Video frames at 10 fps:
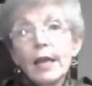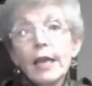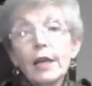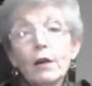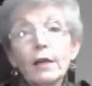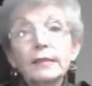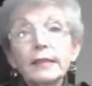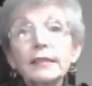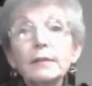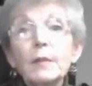In our
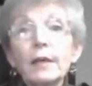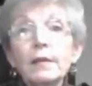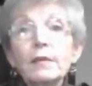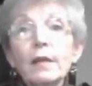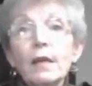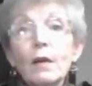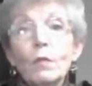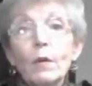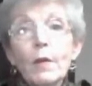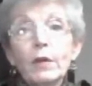assessment,
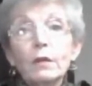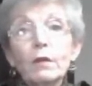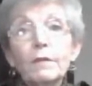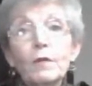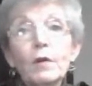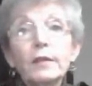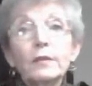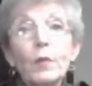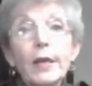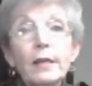what we would look for
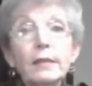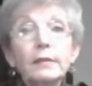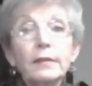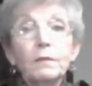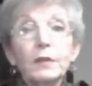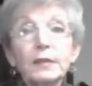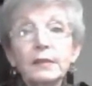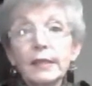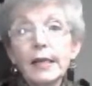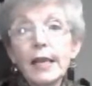is weakness and
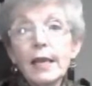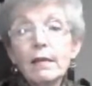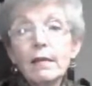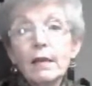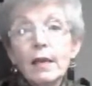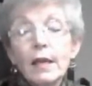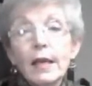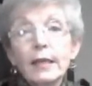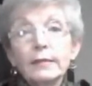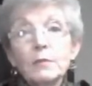flaccidity
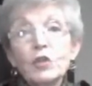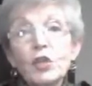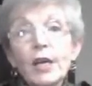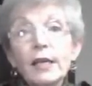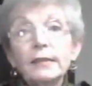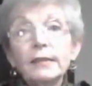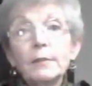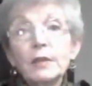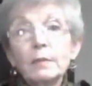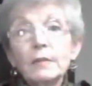and some GI
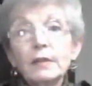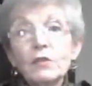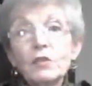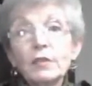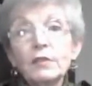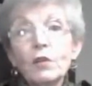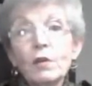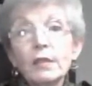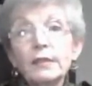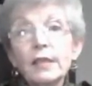symptoms such as
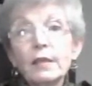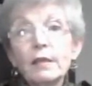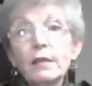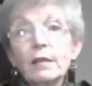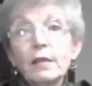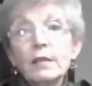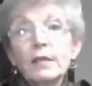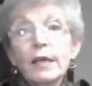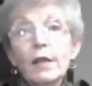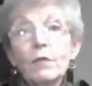nausea,
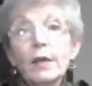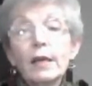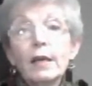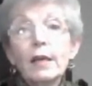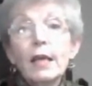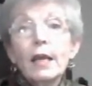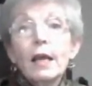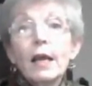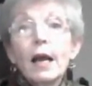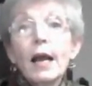diarrhea.
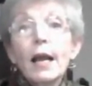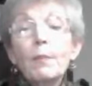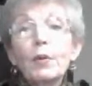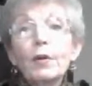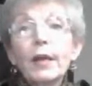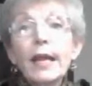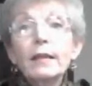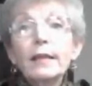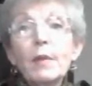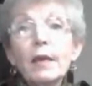
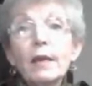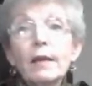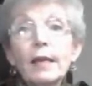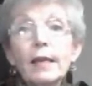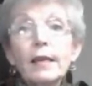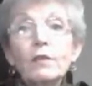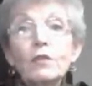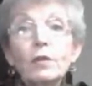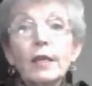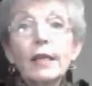Hyperkalemia
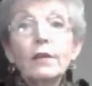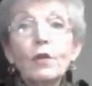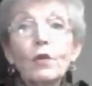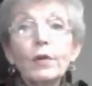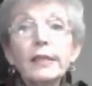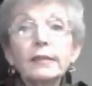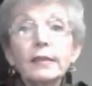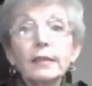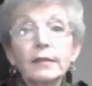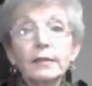
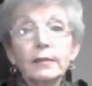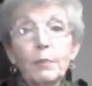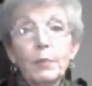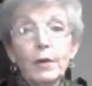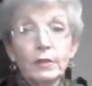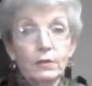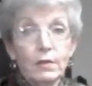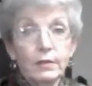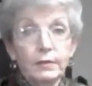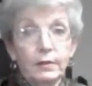increases
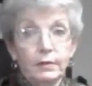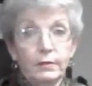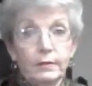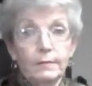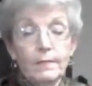peristalsis.